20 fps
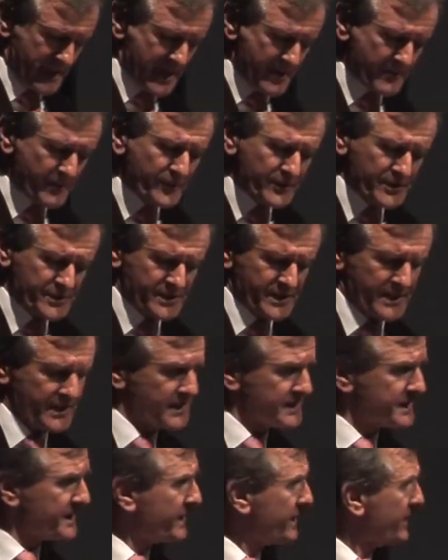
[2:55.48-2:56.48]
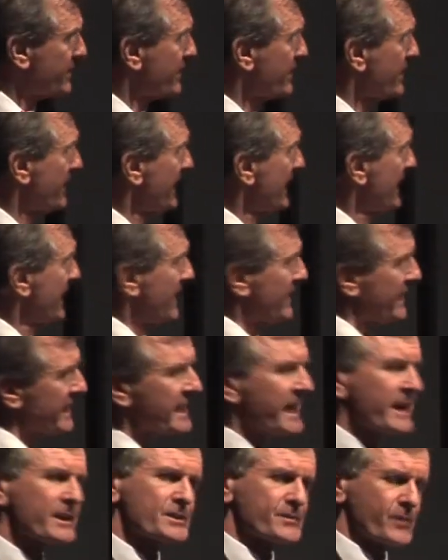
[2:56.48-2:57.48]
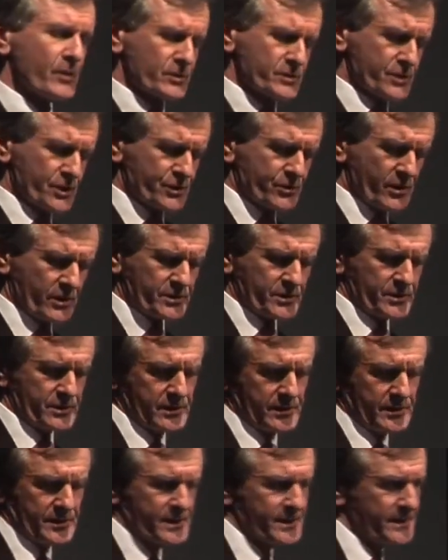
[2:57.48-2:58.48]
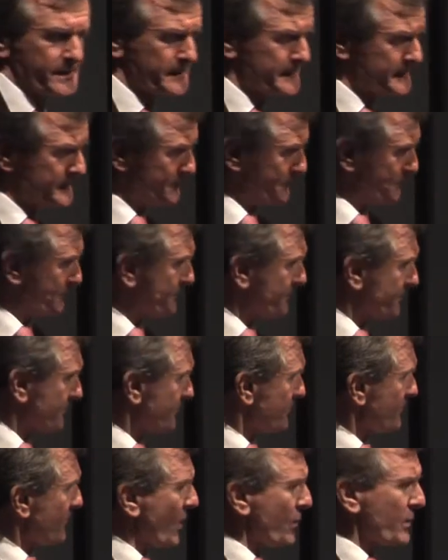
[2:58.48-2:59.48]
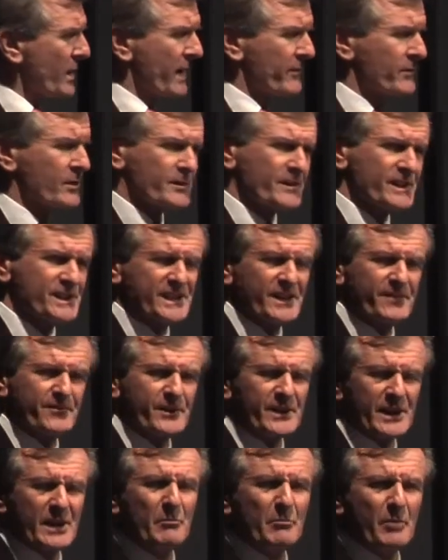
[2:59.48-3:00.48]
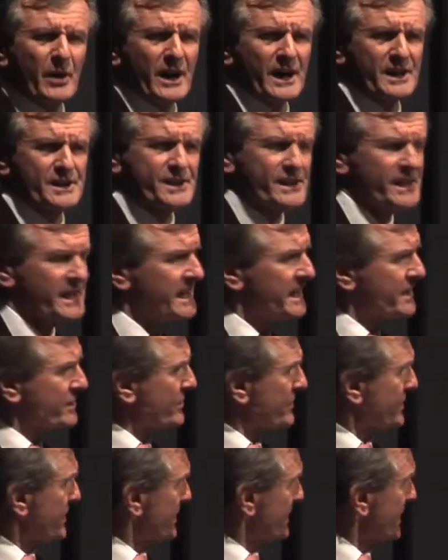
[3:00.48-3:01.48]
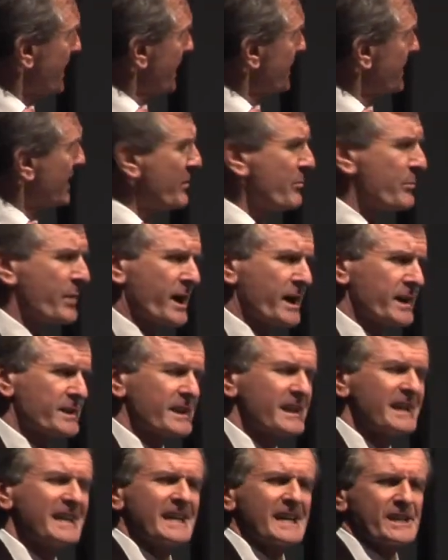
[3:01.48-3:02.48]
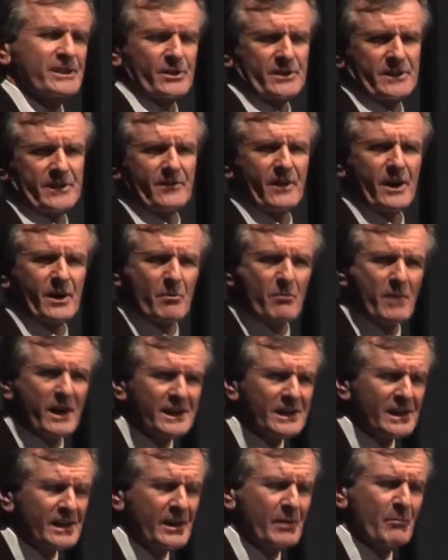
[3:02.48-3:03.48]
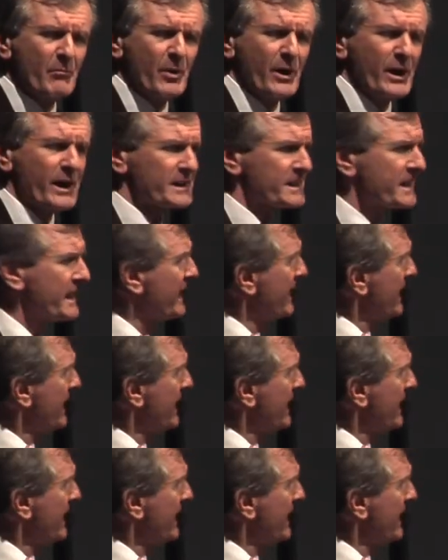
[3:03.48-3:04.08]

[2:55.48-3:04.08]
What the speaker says: emphasize here. And again, as far as the structure is concerned, we have got these different impacts. It's got societal impact, it's got an environmental impact,